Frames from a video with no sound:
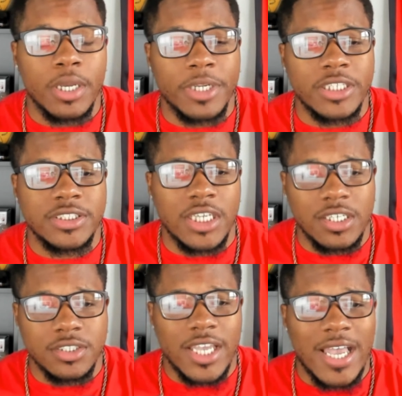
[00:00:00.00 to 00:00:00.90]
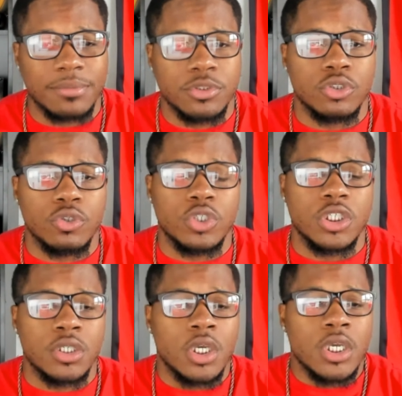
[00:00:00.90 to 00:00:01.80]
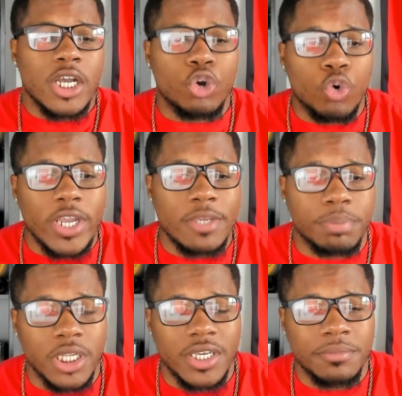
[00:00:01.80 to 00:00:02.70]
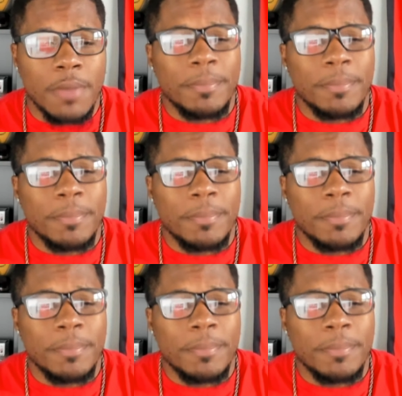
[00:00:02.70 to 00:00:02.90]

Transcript: I'm not saying he's an absolutely great player,